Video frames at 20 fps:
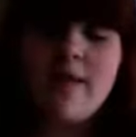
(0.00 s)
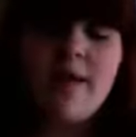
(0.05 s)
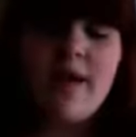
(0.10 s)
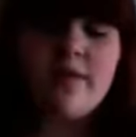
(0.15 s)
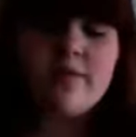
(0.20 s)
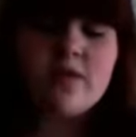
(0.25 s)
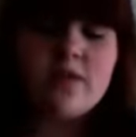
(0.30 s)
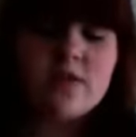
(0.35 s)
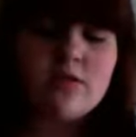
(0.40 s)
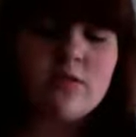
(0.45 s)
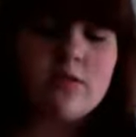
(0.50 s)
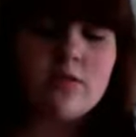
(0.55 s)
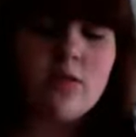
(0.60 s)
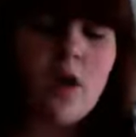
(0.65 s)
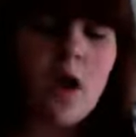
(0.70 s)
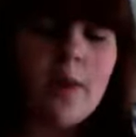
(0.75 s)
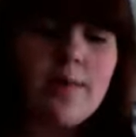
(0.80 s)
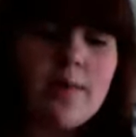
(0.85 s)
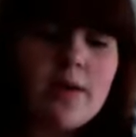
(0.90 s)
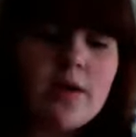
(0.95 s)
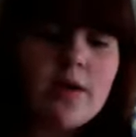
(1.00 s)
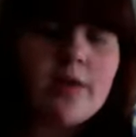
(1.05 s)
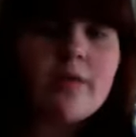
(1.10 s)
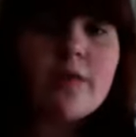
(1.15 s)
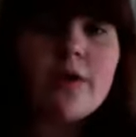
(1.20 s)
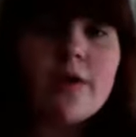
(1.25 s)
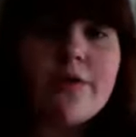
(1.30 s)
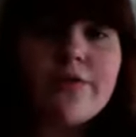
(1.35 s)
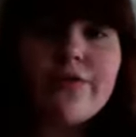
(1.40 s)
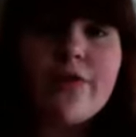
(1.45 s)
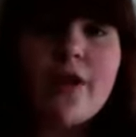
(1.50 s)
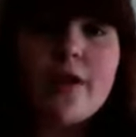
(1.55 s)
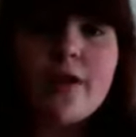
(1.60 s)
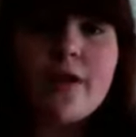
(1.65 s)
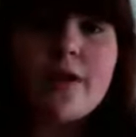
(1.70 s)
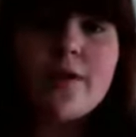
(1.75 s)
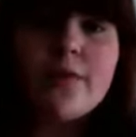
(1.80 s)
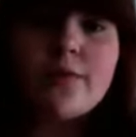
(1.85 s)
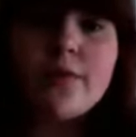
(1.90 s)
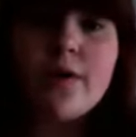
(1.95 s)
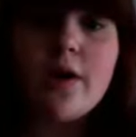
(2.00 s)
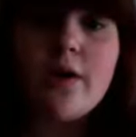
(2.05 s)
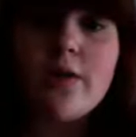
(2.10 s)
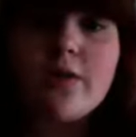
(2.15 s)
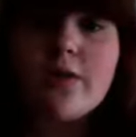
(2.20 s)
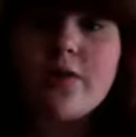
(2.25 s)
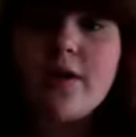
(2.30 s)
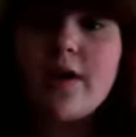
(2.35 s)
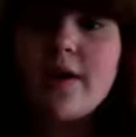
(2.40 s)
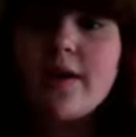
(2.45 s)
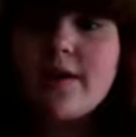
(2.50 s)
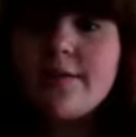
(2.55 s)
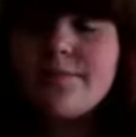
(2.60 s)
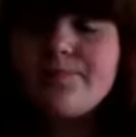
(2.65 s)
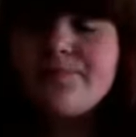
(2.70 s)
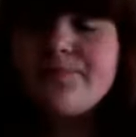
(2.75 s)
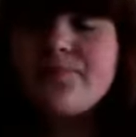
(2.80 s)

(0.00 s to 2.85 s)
I've just not been giving a fuck what I look like.